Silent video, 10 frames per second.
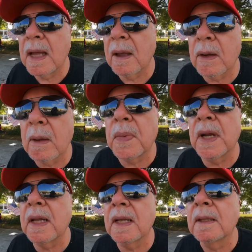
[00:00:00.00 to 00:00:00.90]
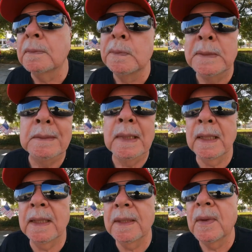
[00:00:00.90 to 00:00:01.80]
I agree with Brenda.
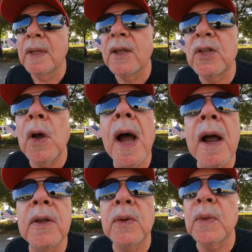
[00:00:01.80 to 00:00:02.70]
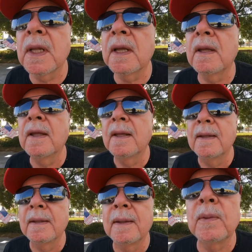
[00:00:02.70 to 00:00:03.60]
It's so hard to really
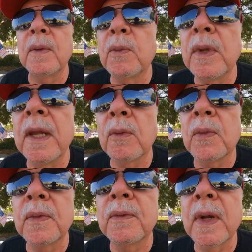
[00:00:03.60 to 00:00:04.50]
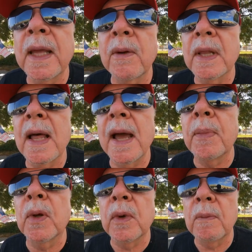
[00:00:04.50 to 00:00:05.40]
get
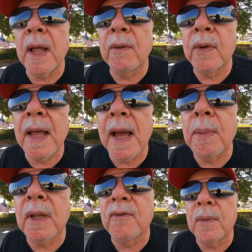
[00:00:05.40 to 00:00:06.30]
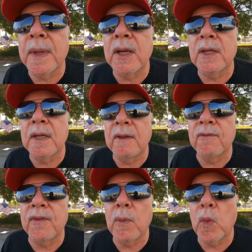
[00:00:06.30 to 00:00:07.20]
reliable information.
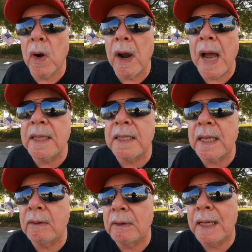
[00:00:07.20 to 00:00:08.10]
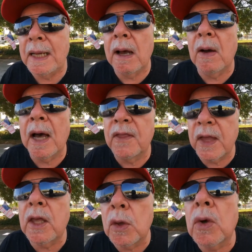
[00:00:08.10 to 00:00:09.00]
From where I sit right now, I
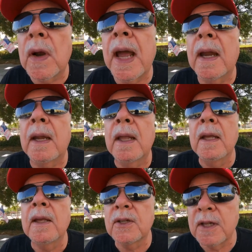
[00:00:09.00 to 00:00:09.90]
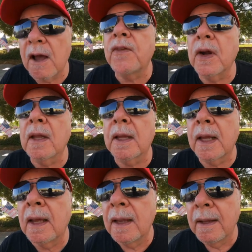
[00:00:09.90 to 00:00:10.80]
think Ukraine is
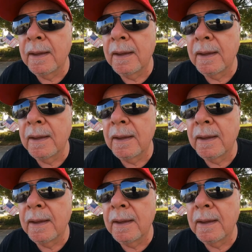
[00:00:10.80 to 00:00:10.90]
definitely,